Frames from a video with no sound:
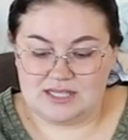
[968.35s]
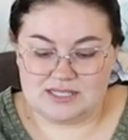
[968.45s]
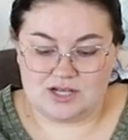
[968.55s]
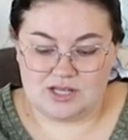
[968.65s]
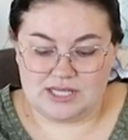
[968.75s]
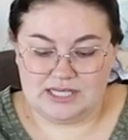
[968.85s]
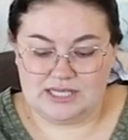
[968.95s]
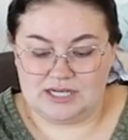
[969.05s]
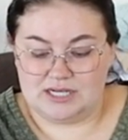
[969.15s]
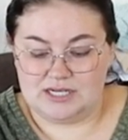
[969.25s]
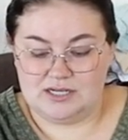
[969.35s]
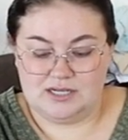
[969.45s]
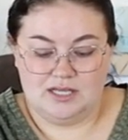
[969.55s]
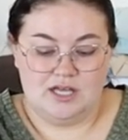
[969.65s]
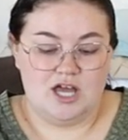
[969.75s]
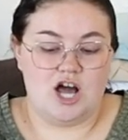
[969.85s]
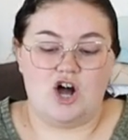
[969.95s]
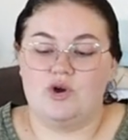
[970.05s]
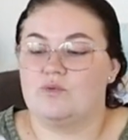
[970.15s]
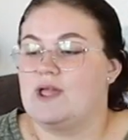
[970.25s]
That's all in here.
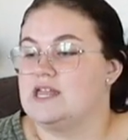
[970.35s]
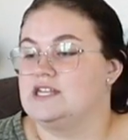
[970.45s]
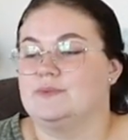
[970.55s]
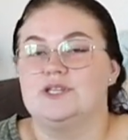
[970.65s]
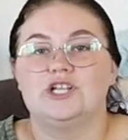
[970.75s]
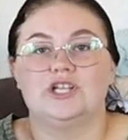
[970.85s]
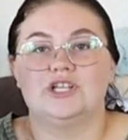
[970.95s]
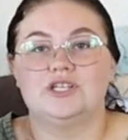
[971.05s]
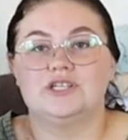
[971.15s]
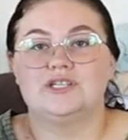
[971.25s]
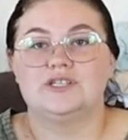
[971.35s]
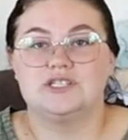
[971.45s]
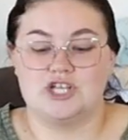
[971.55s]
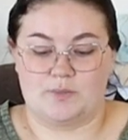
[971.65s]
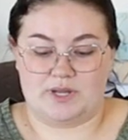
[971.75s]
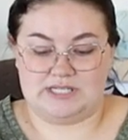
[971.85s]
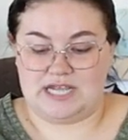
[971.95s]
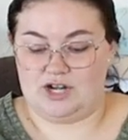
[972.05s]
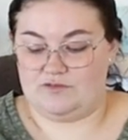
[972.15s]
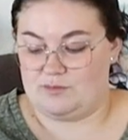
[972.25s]
Oh, a random little soap
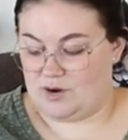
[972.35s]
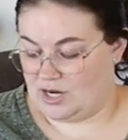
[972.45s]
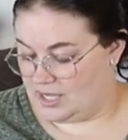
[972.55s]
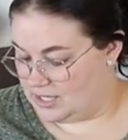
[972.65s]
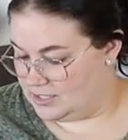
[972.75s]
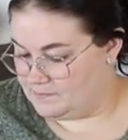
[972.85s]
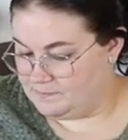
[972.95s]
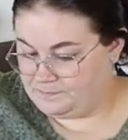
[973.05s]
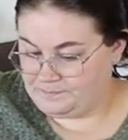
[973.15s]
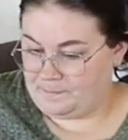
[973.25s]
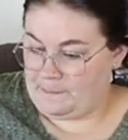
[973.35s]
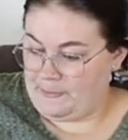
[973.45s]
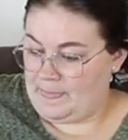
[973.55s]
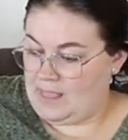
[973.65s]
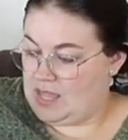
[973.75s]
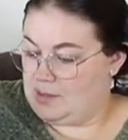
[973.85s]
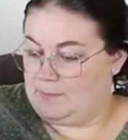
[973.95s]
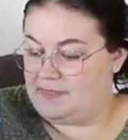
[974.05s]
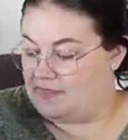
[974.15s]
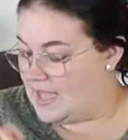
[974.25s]
container from Mariana.
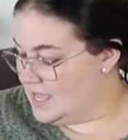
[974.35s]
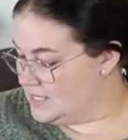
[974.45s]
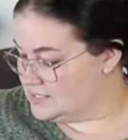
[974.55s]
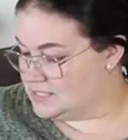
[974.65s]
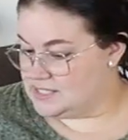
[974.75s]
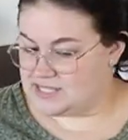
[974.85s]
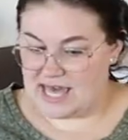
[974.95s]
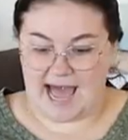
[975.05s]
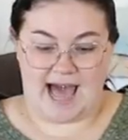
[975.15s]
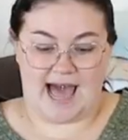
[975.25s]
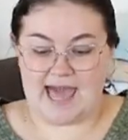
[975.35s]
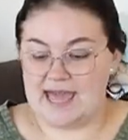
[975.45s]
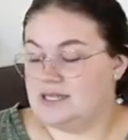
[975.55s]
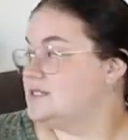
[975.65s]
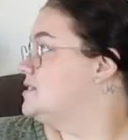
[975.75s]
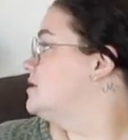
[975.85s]
But that is that.